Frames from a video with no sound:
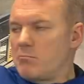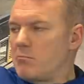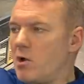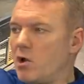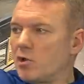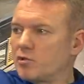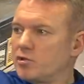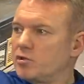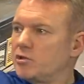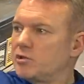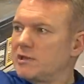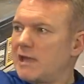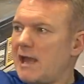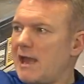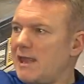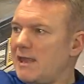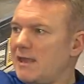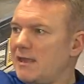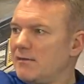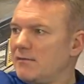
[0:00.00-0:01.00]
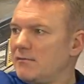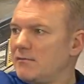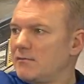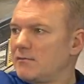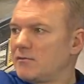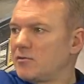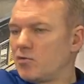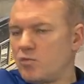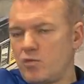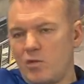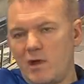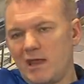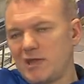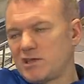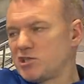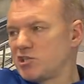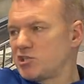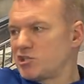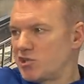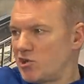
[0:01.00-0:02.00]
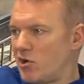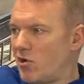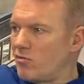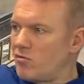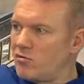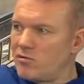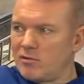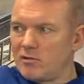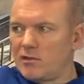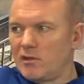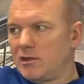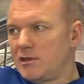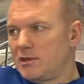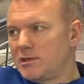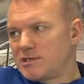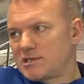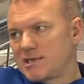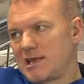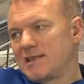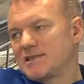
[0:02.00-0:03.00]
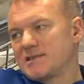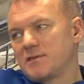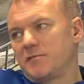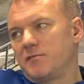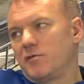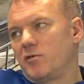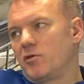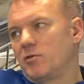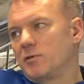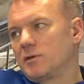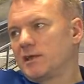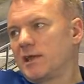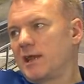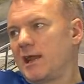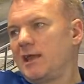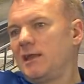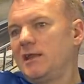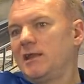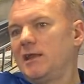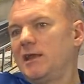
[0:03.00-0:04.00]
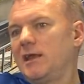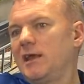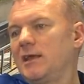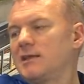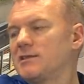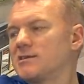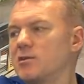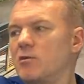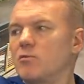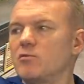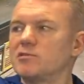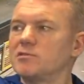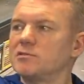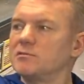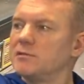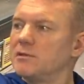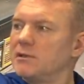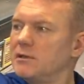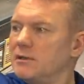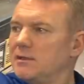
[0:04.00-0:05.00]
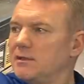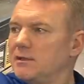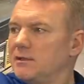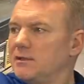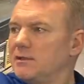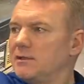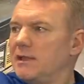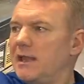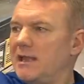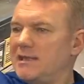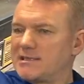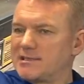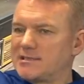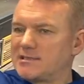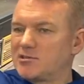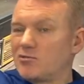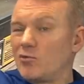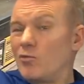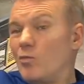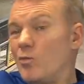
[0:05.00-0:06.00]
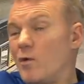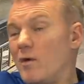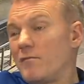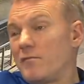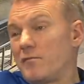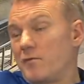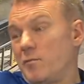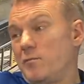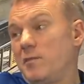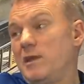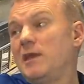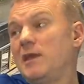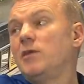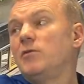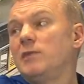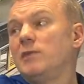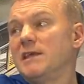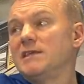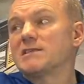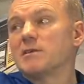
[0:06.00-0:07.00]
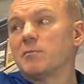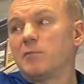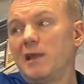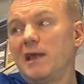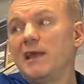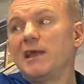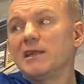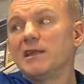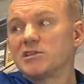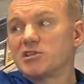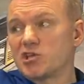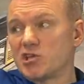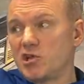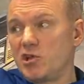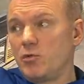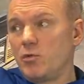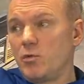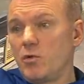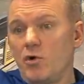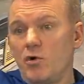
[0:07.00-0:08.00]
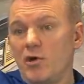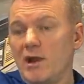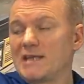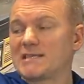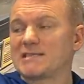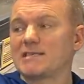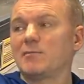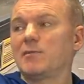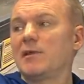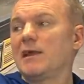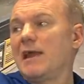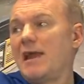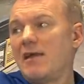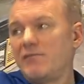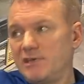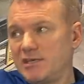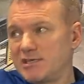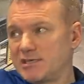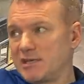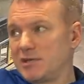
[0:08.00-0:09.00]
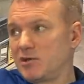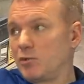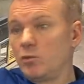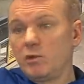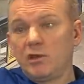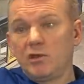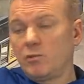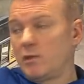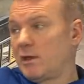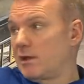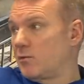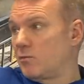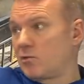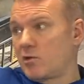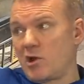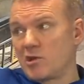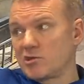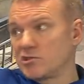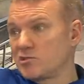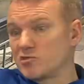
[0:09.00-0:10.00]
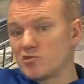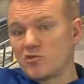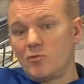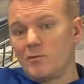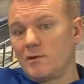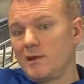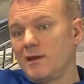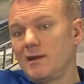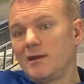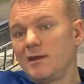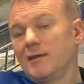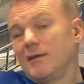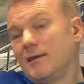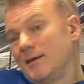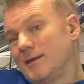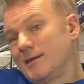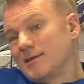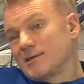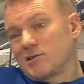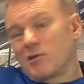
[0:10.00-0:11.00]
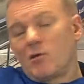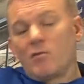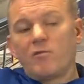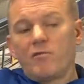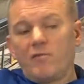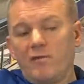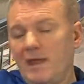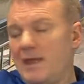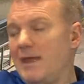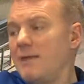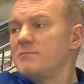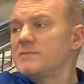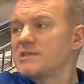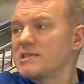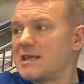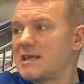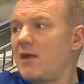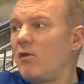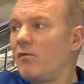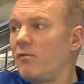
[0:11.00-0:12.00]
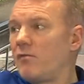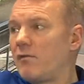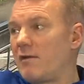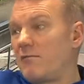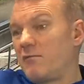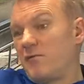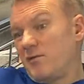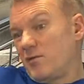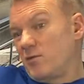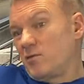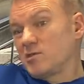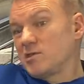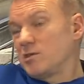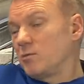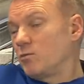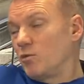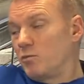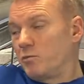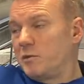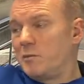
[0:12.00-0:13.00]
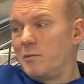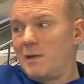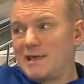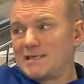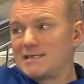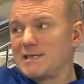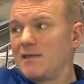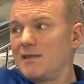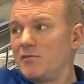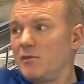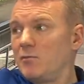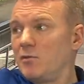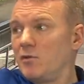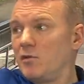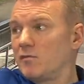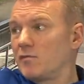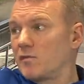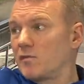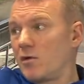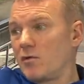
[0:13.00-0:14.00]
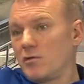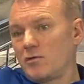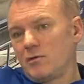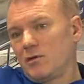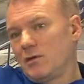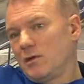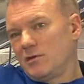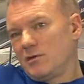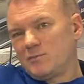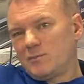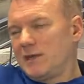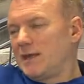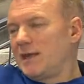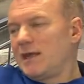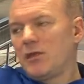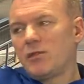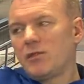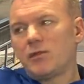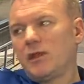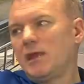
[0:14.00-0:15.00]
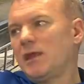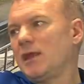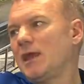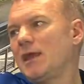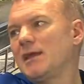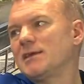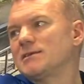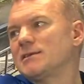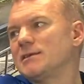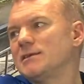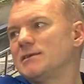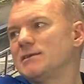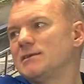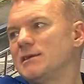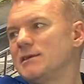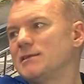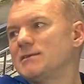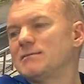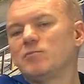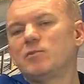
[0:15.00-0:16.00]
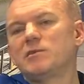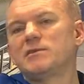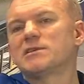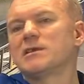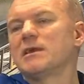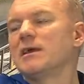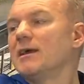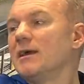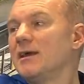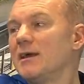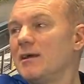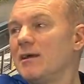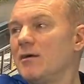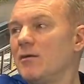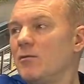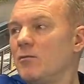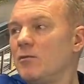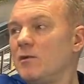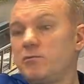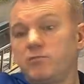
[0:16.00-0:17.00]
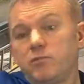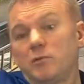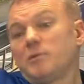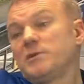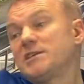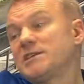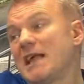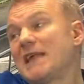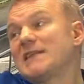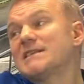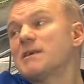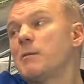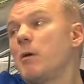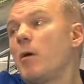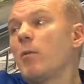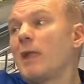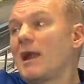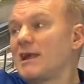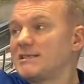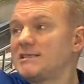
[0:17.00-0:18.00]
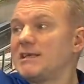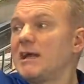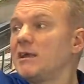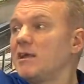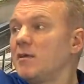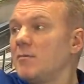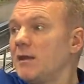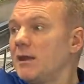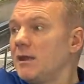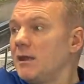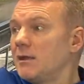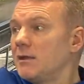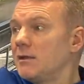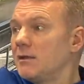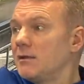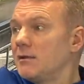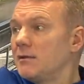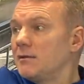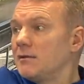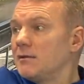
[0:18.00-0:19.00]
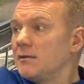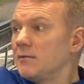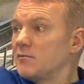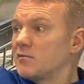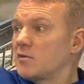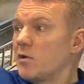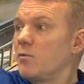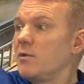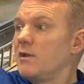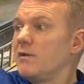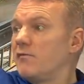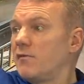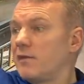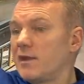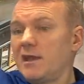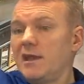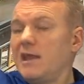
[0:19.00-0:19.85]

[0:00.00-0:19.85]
modern day, quick, strong centre forward, great in the air. Tosin is someone for me who needs to play in a two or has to play every single week with crosses coming in. So for himself and for us, it would be better if he moved on. He's been here 3 years and it's not working. We sent him out last January. Yeah. And it was only for a